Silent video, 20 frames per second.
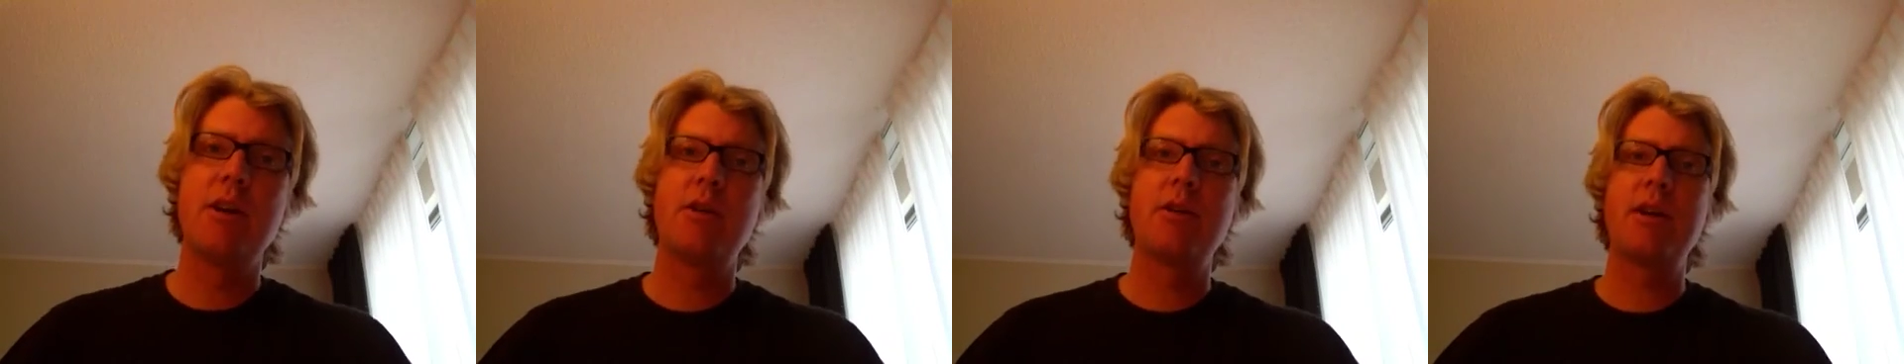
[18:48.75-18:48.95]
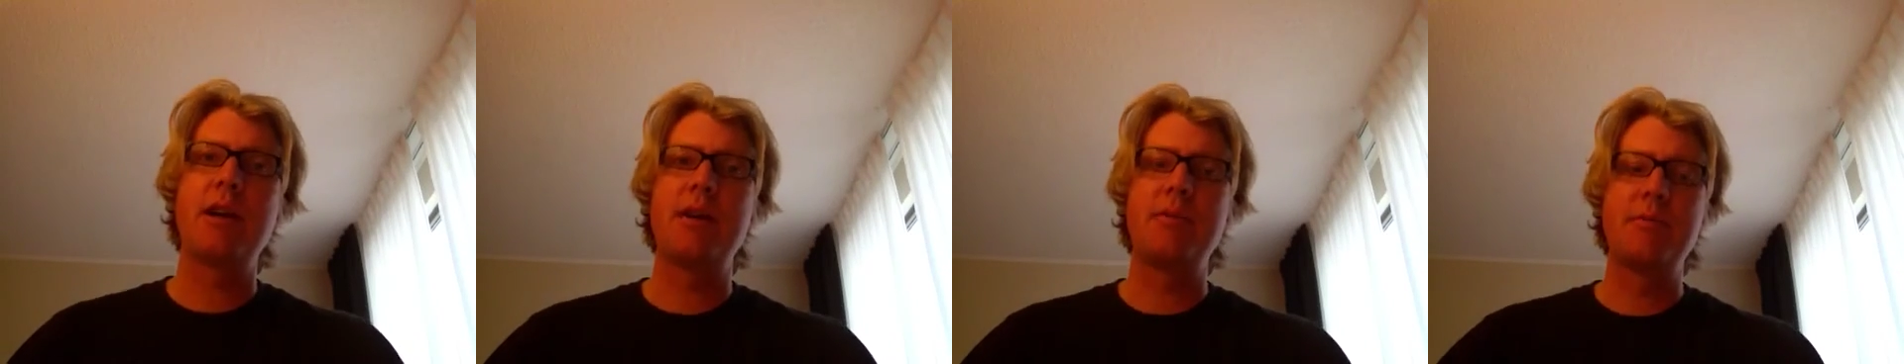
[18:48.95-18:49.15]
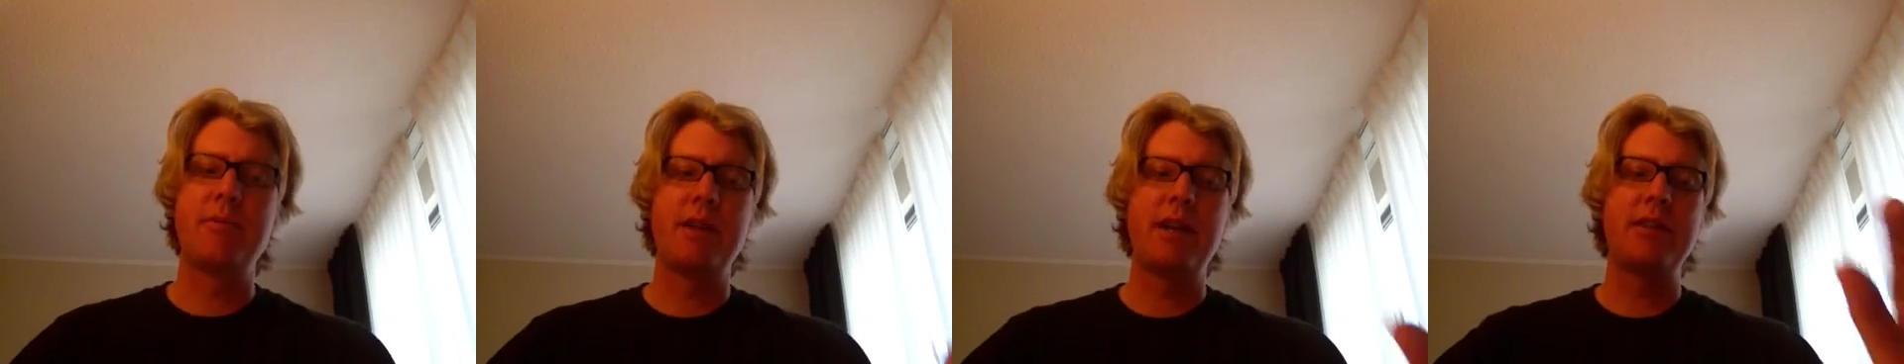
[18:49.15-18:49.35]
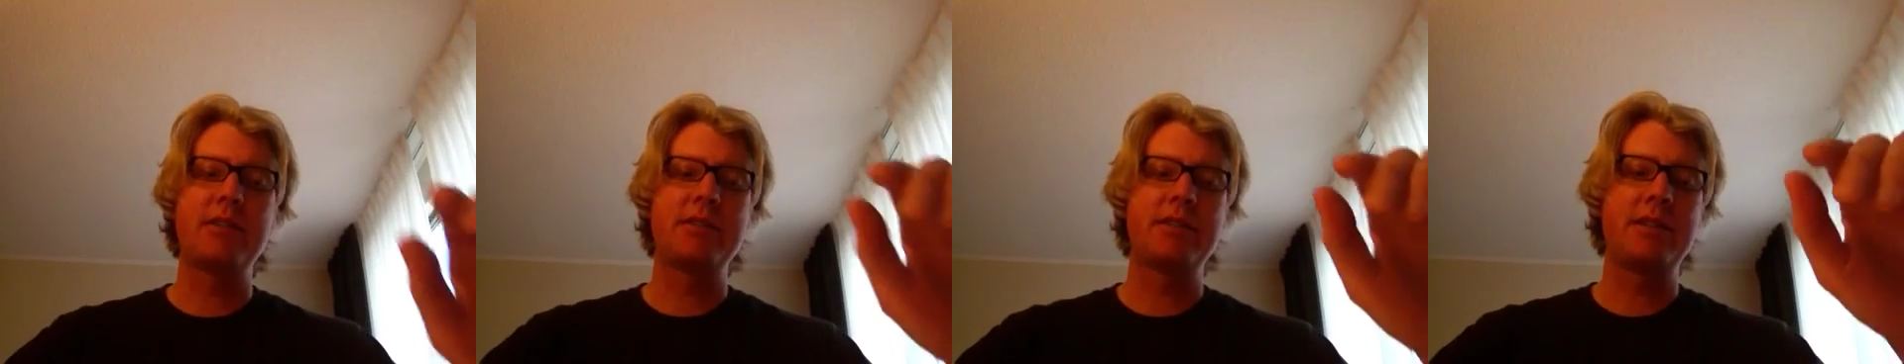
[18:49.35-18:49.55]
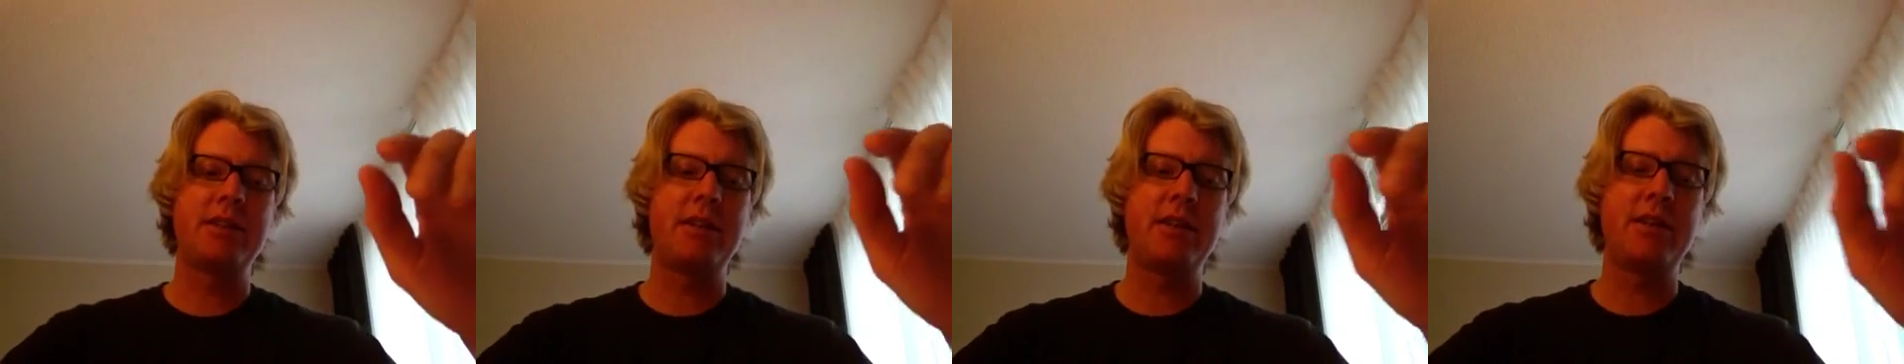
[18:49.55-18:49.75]
Okay,
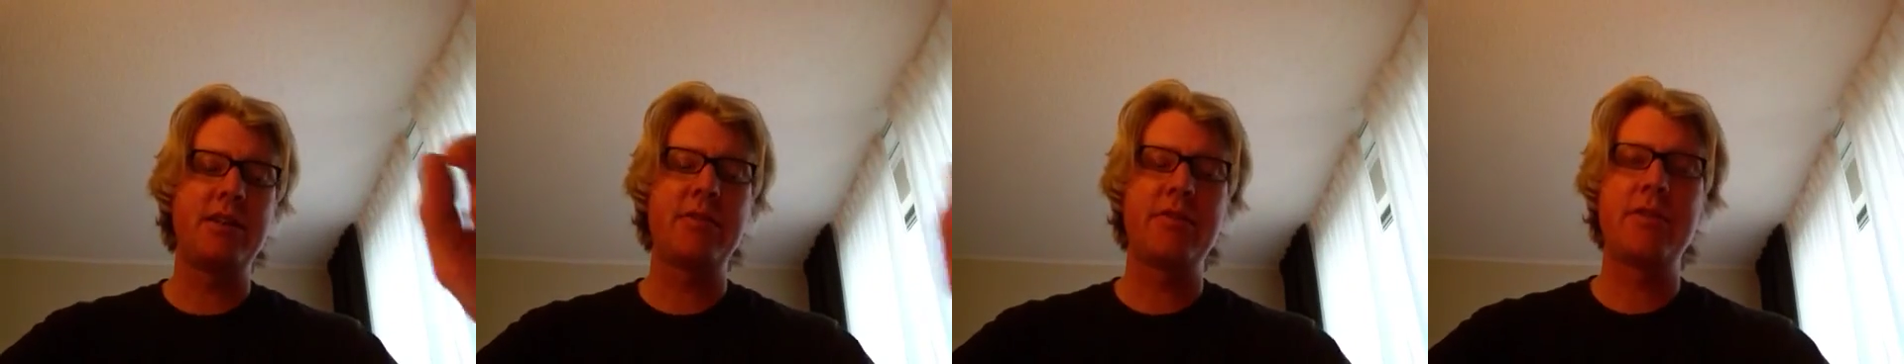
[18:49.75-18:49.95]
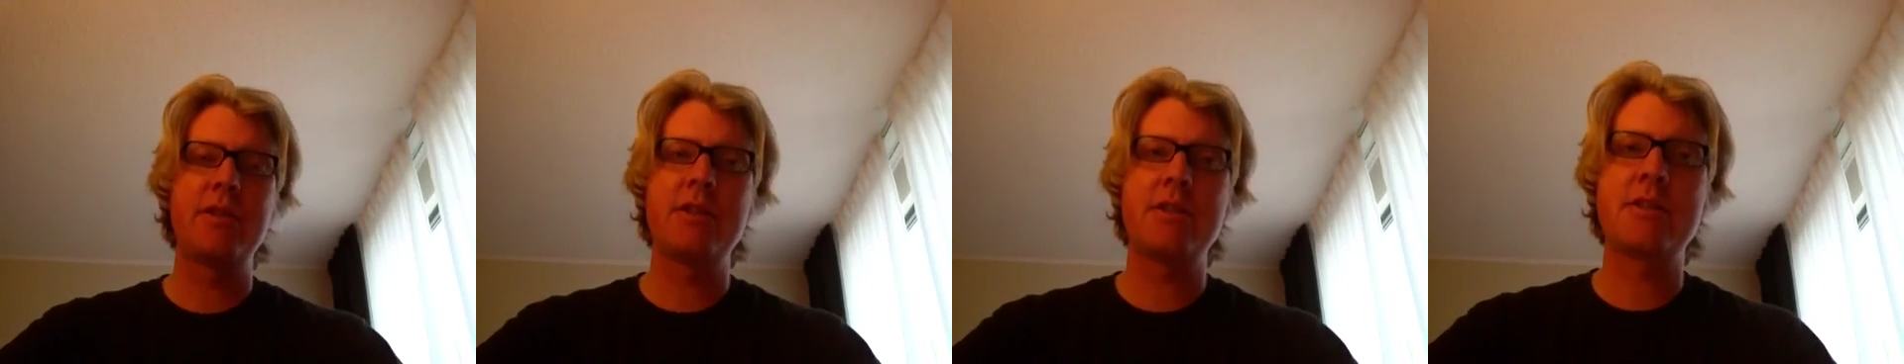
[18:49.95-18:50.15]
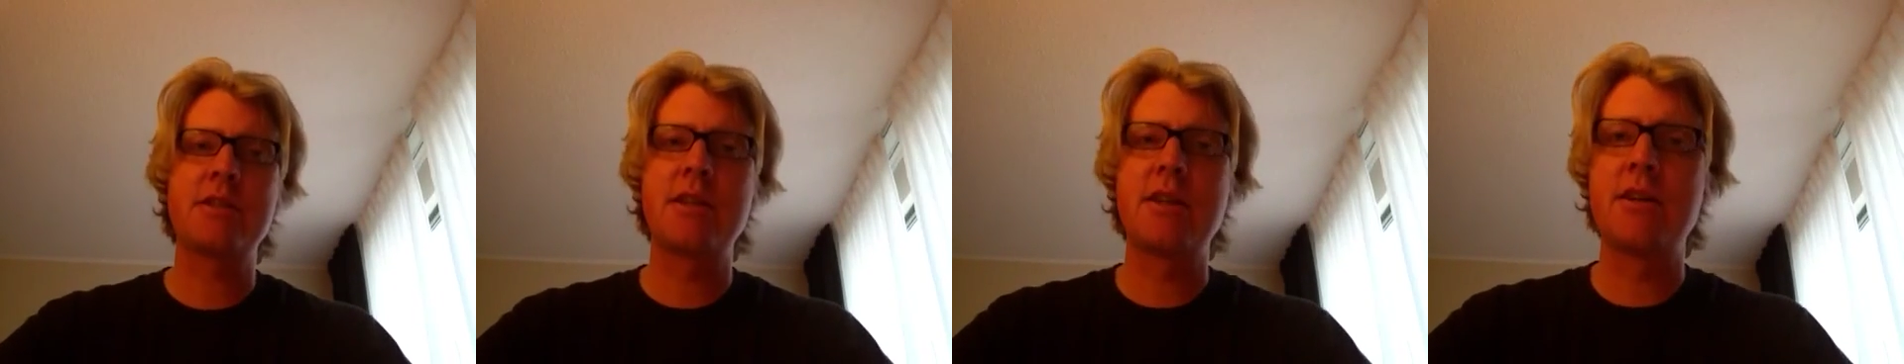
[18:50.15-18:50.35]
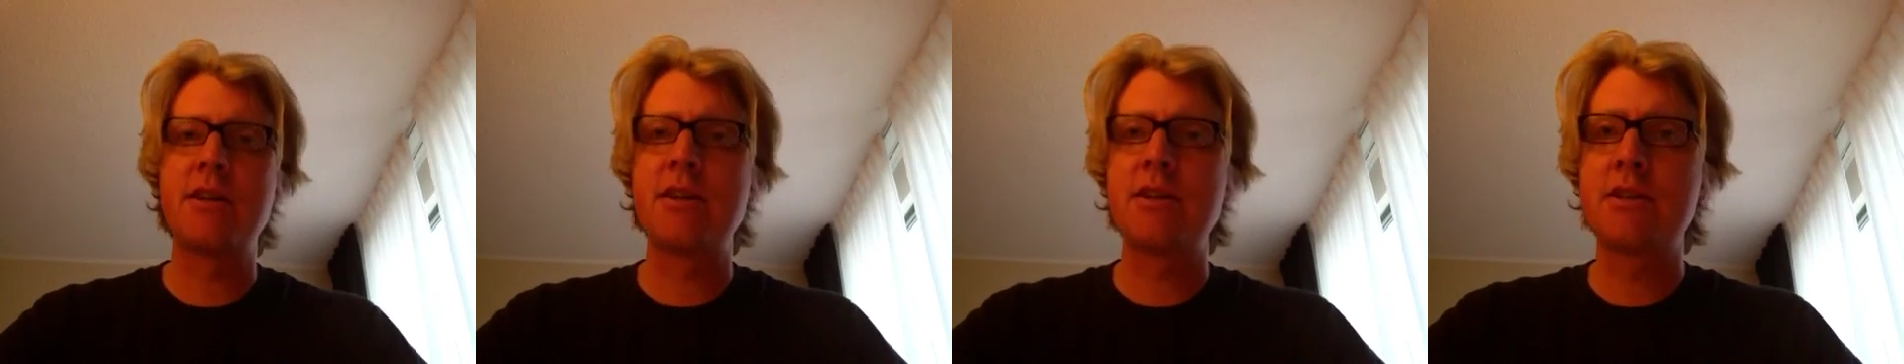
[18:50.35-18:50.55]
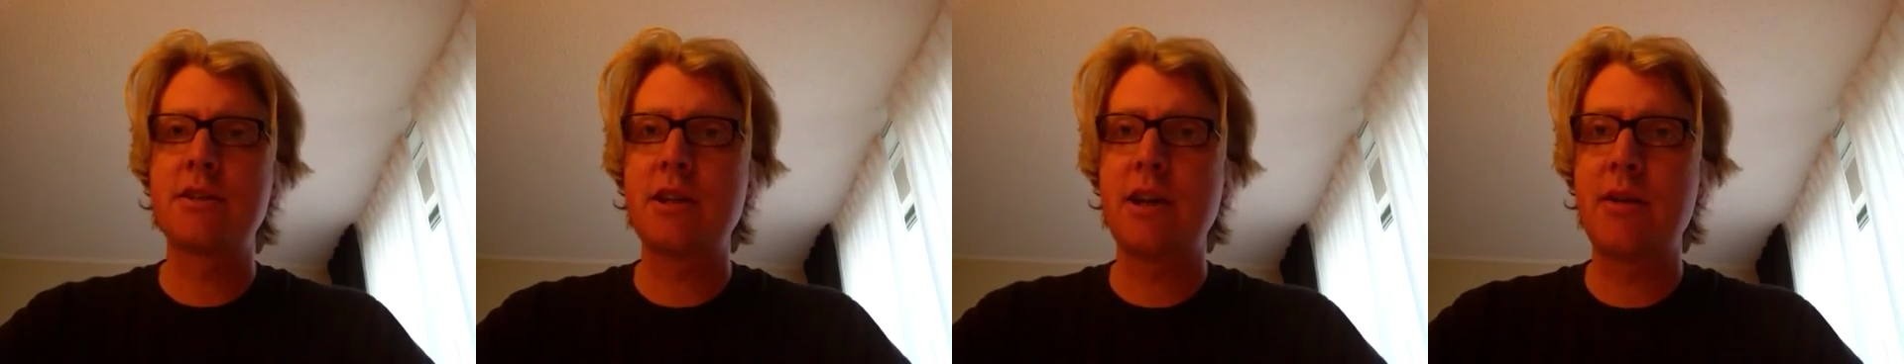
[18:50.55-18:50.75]
that's the end of this
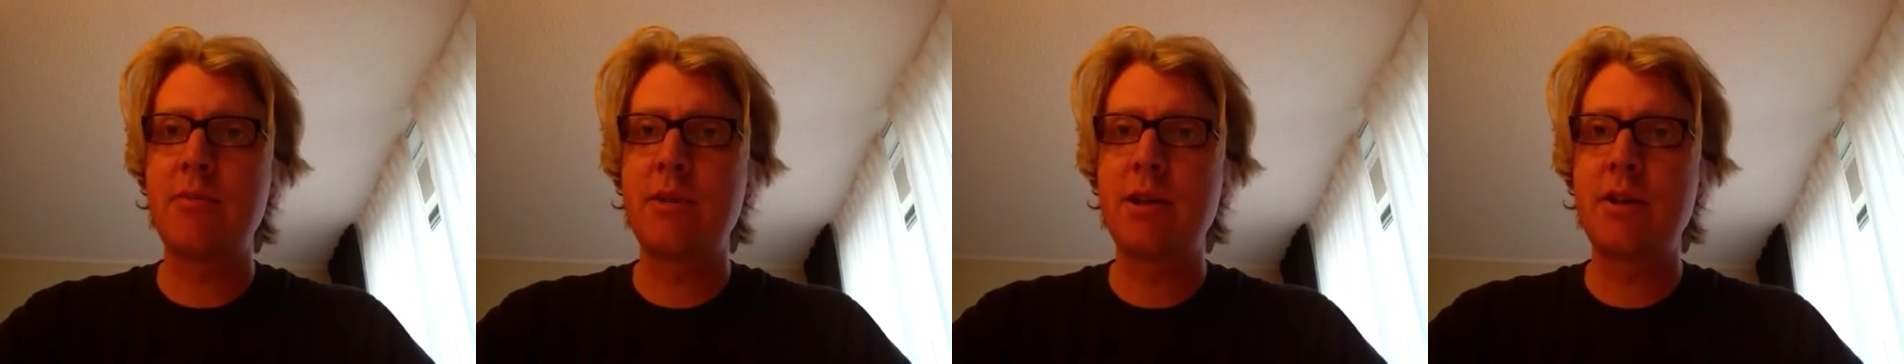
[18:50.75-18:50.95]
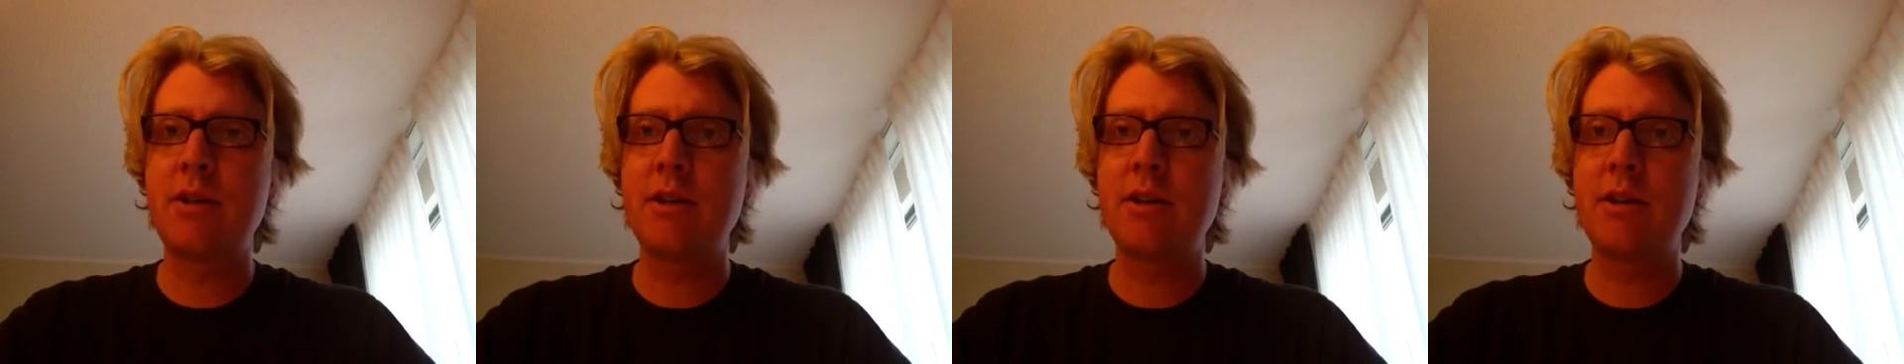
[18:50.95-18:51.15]
assignment,